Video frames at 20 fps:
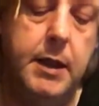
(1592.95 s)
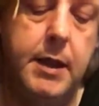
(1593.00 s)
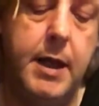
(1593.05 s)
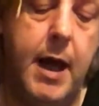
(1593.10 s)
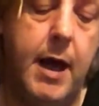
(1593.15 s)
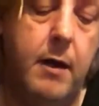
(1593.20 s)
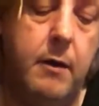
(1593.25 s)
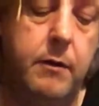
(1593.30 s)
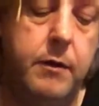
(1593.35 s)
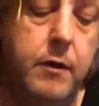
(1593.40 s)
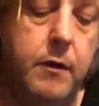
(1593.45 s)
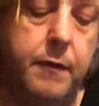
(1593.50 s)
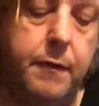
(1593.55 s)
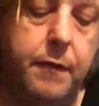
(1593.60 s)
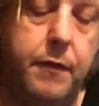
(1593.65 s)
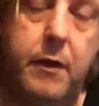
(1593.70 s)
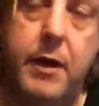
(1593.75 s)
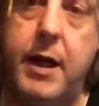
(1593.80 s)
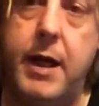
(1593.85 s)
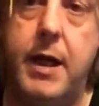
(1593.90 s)
Now you're
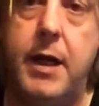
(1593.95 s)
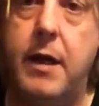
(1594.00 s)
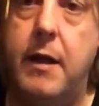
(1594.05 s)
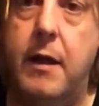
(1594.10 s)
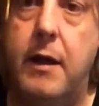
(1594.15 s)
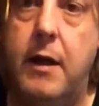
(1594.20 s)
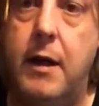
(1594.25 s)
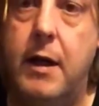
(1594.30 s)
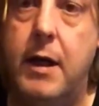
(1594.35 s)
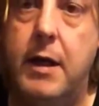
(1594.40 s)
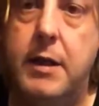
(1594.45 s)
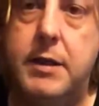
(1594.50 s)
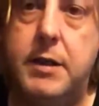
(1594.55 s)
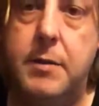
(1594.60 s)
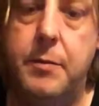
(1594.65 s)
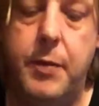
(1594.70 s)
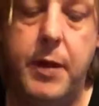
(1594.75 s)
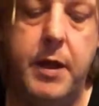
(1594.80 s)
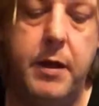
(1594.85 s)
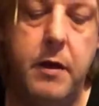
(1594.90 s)
free. This
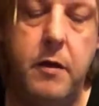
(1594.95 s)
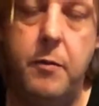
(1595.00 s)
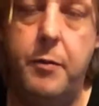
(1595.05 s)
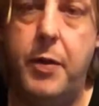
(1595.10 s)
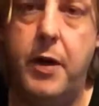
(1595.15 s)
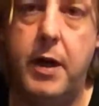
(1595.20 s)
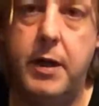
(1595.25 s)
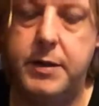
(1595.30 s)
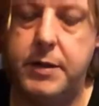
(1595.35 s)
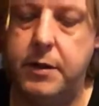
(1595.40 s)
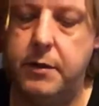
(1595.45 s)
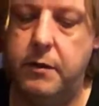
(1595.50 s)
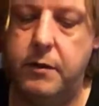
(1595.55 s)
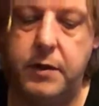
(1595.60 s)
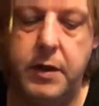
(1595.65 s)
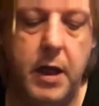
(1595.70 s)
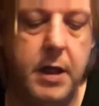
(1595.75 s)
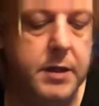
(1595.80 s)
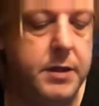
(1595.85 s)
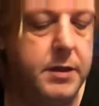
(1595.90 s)
can be a new person,
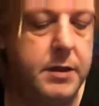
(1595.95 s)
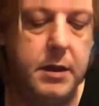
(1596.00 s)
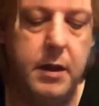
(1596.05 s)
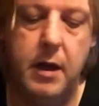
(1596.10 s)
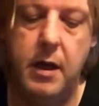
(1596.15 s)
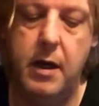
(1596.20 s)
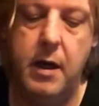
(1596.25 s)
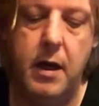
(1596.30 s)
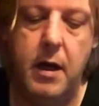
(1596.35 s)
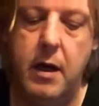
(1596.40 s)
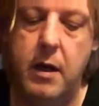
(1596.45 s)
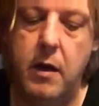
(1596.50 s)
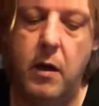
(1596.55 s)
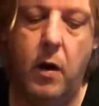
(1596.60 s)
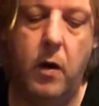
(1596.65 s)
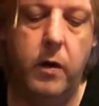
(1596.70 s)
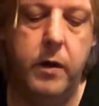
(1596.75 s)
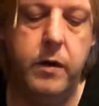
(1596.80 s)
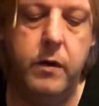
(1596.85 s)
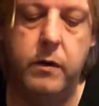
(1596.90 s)

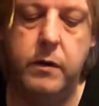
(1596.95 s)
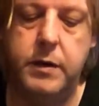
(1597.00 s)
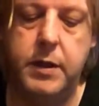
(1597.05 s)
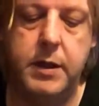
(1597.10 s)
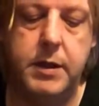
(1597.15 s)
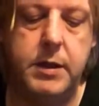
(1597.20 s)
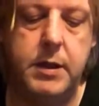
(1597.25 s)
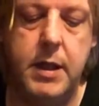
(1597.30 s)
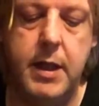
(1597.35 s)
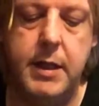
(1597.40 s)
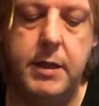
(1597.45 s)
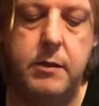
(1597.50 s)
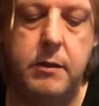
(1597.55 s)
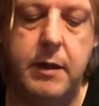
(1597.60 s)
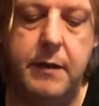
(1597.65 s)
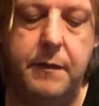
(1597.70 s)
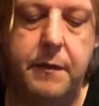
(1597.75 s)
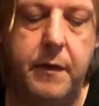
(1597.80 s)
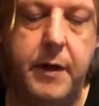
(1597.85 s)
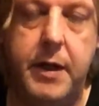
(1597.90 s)
or you're just
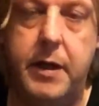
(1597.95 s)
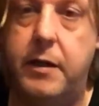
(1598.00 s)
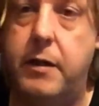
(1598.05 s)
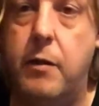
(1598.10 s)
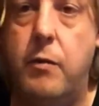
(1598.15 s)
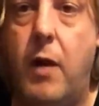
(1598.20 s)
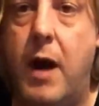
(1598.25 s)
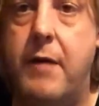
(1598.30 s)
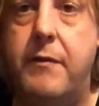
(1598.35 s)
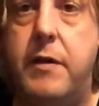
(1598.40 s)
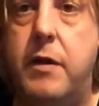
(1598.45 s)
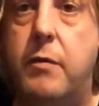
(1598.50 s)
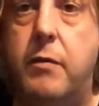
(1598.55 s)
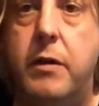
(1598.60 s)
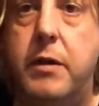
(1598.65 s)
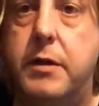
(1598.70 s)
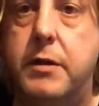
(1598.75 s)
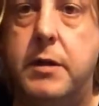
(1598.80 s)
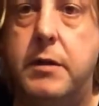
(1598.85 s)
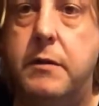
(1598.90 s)
literally free to do whatever you
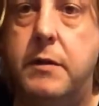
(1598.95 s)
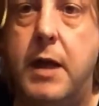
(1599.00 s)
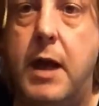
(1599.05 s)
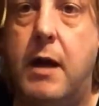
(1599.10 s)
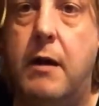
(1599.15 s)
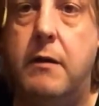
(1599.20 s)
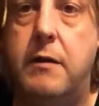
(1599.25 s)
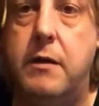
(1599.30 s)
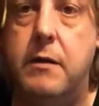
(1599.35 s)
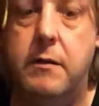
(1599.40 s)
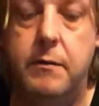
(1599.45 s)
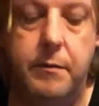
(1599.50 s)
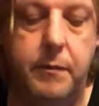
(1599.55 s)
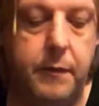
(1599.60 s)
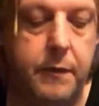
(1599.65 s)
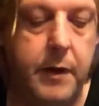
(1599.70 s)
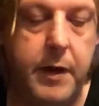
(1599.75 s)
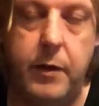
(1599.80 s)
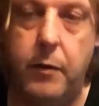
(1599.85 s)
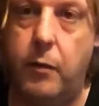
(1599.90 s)
want to do now. You're
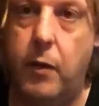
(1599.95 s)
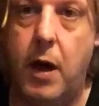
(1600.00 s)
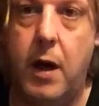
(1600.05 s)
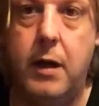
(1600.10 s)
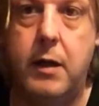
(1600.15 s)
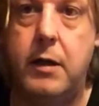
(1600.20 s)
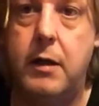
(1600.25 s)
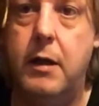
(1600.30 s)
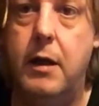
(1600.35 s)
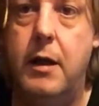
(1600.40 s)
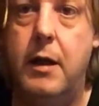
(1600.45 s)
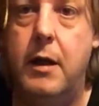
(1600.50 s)
free to work.